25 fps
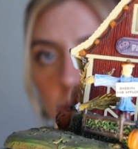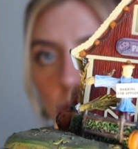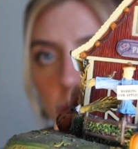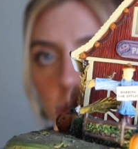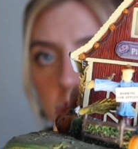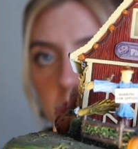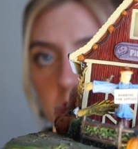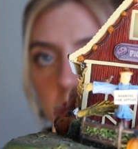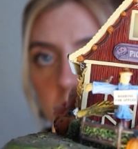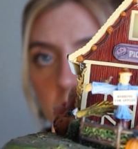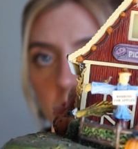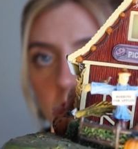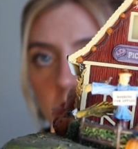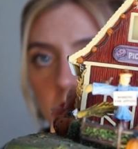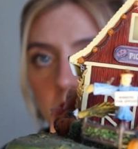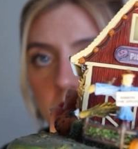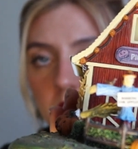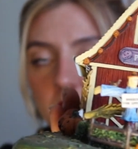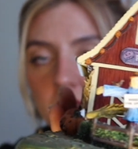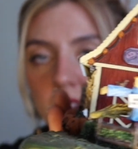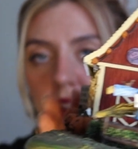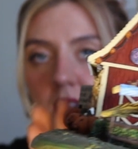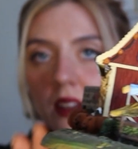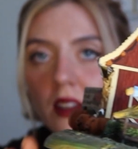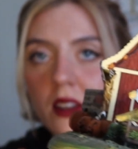focus or not.
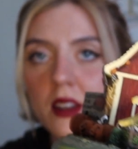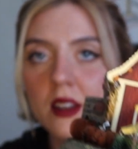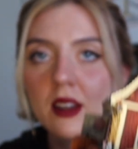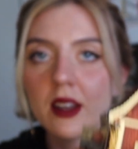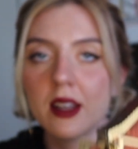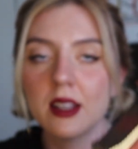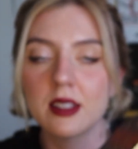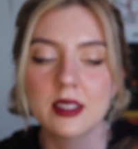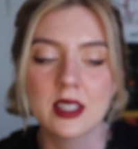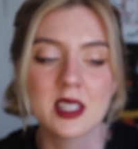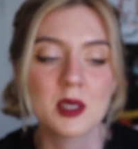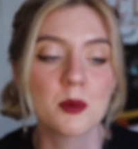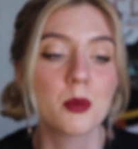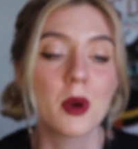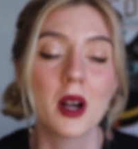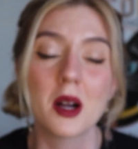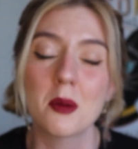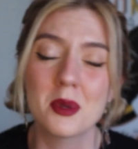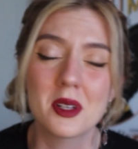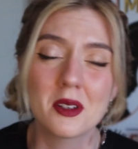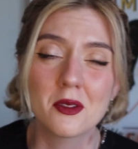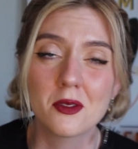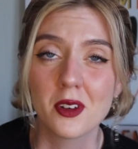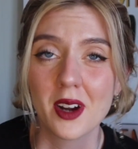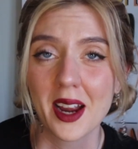It says
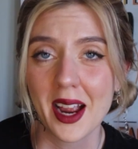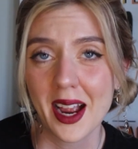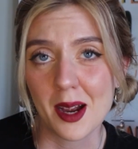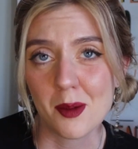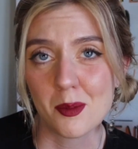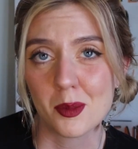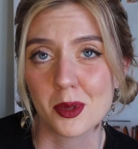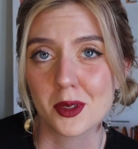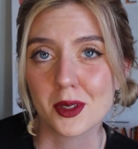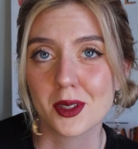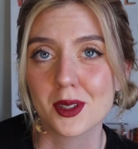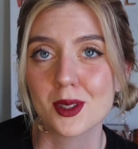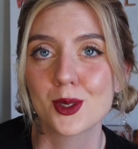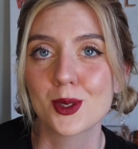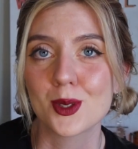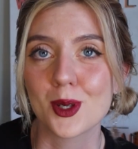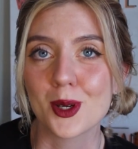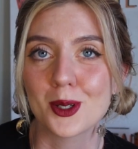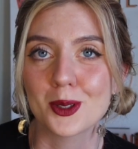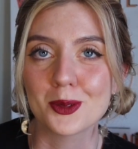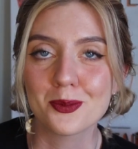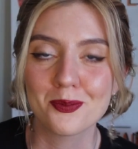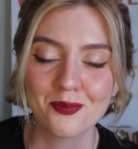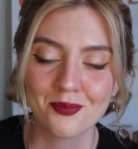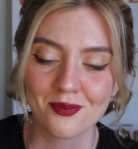bobbing for apples,
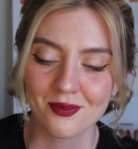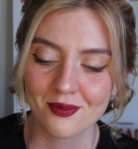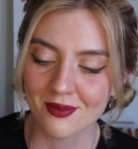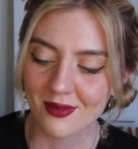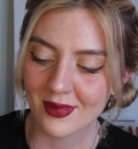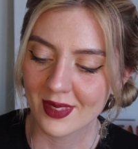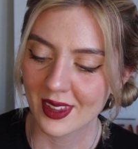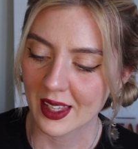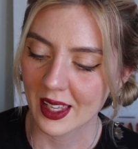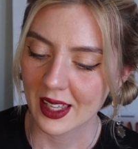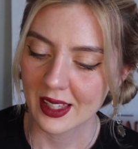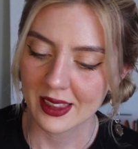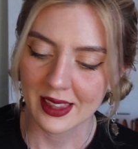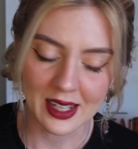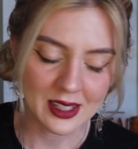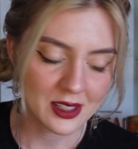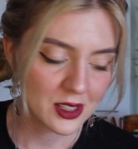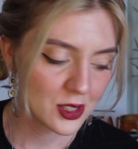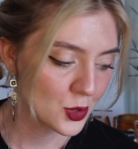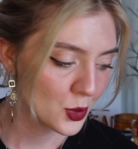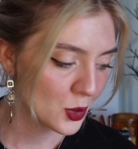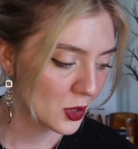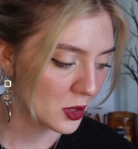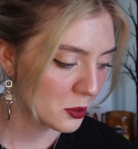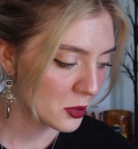so that's
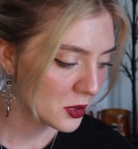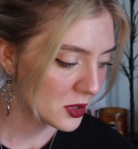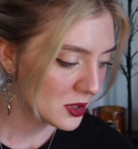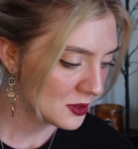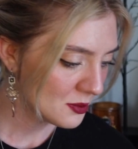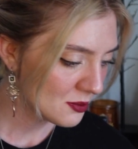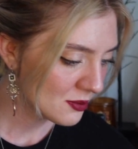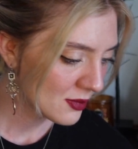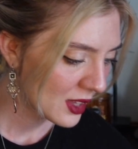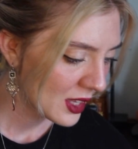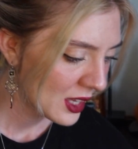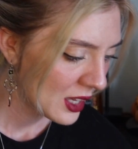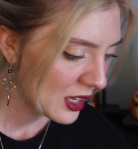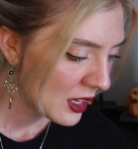adorable.